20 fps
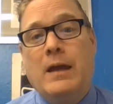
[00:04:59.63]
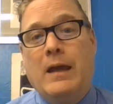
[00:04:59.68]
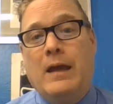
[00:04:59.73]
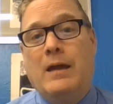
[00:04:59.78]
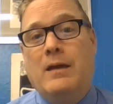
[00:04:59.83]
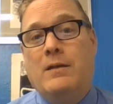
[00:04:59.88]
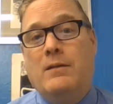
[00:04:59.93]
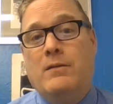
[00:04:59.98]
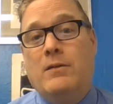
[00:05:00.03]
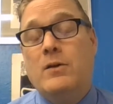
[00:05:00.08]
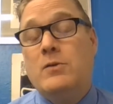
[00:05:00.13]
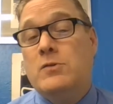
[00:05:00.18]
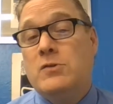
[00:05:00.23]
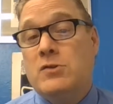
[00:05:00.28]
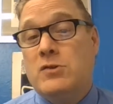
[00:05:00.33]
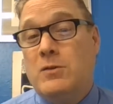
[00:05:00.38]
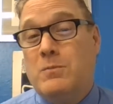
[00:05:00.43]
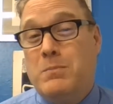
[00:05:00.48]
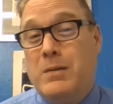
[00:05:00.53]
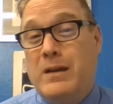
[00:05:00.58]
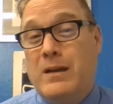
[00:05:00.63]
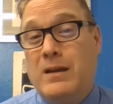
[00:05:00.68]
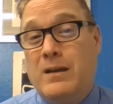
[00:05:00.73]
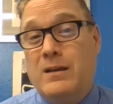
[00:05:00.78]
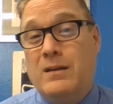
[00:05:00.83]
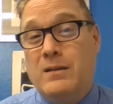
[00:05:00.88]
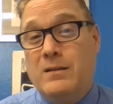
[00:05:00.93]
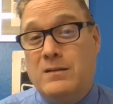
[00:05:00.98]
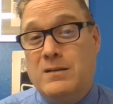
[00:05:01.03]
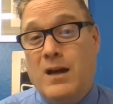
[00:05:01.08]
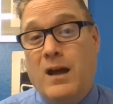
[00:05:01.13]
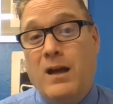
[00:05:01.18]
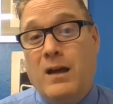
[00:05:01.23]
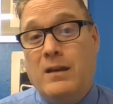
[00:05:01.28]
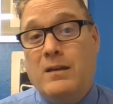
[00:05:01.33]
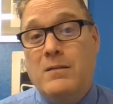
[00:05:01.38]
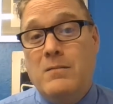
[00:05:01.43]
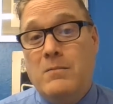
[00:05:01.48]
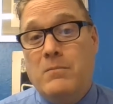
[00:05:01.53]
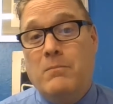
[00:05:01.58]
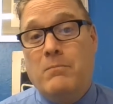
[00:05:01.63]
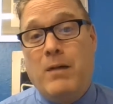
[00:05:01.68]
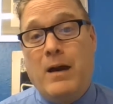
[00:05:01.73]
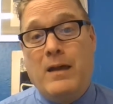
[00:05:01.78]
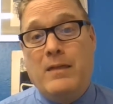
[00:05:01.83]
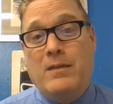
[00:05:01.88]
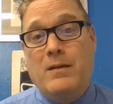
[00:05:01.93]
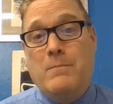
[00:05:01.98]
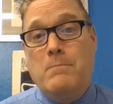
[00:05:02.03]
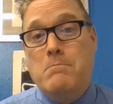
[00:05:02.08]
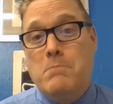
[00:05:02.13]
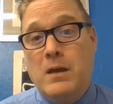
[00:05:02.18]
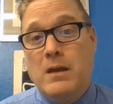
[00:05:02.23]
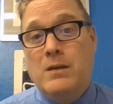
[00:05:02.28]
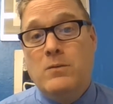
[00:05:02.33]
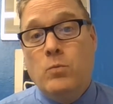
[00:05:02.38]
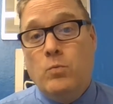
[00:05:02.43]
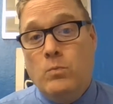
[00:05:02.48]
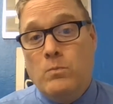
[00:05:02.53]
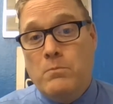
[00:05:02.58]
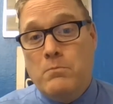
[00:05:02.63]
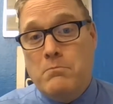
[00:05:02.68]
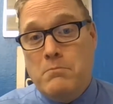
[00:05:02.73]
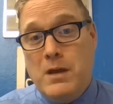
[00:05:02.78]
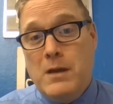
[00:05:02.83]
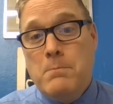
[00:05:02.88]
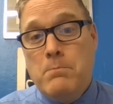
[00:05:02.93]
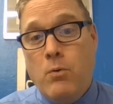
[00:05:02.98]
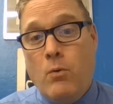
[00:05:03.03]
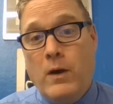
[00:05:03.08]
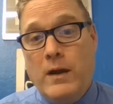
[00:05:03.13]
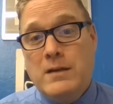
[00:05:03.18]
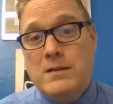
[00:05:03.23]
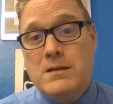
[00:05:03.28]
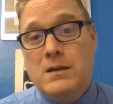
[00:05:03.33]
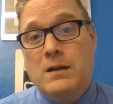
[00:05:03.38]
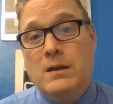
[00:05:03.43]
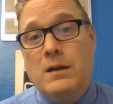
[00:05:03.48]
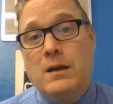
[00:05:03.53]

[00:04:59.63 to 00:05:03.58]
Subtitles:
and those should be done by the midpoint,